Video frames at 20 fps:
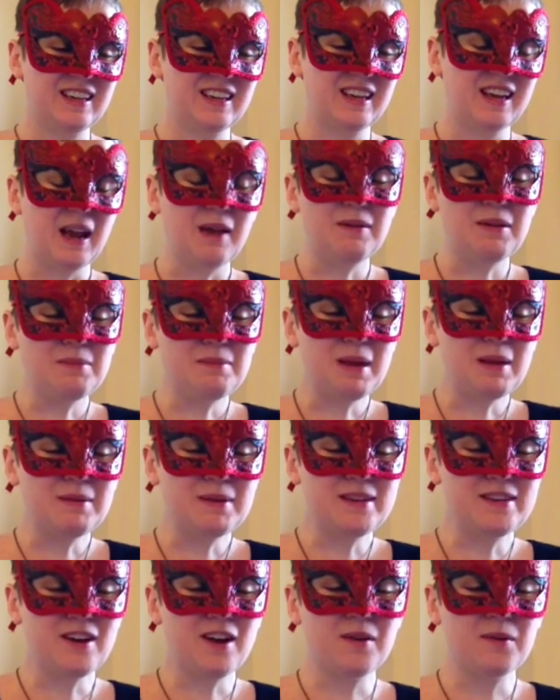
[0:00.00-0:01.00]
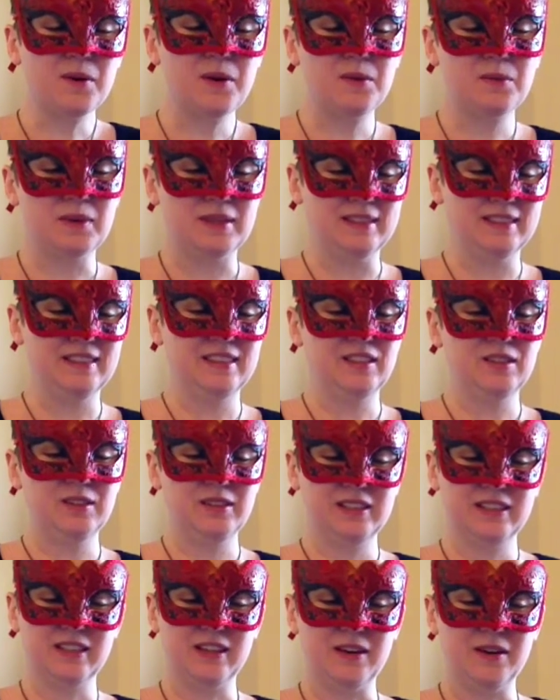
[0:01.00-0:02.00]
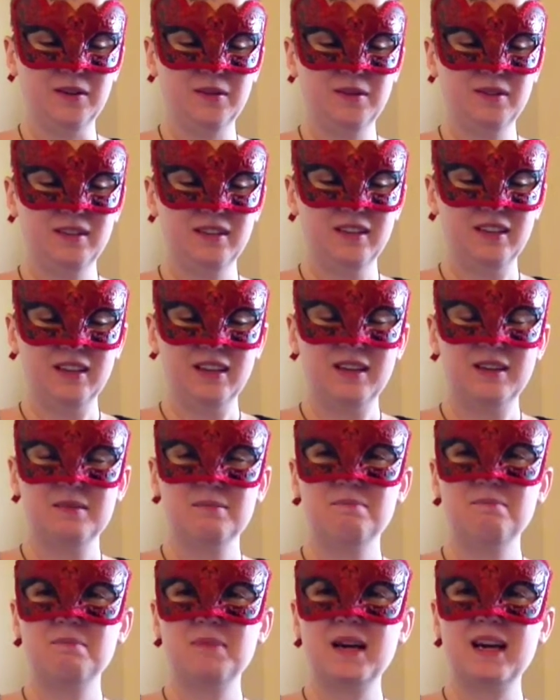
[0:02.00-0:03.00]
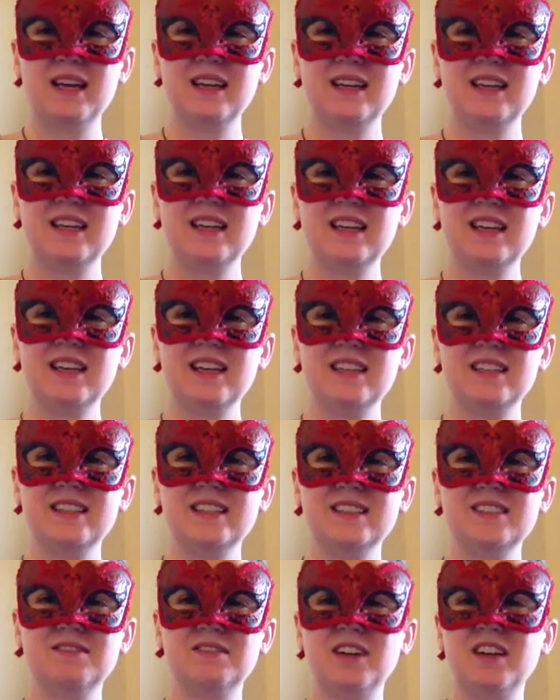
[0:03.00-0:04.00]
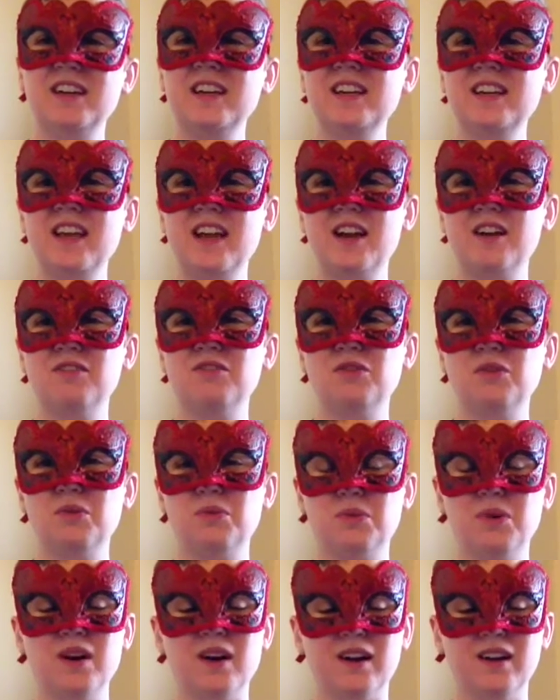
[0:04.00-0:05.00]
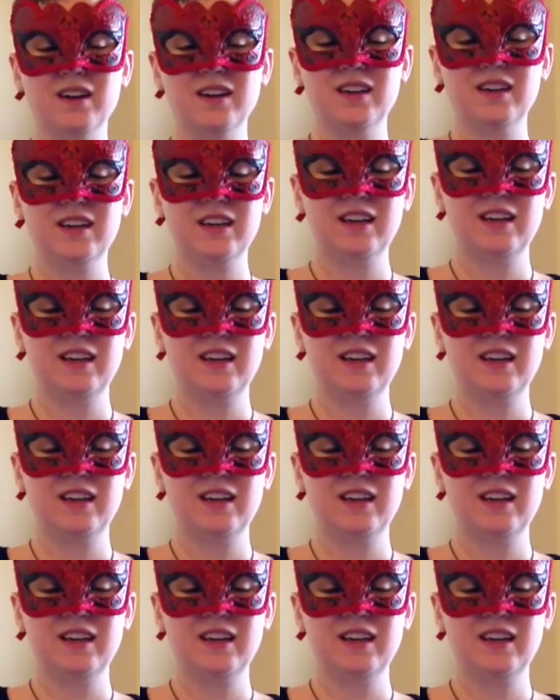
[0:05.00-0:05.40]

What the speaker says: I mean, maybe Darwin was too slow, but his very careful work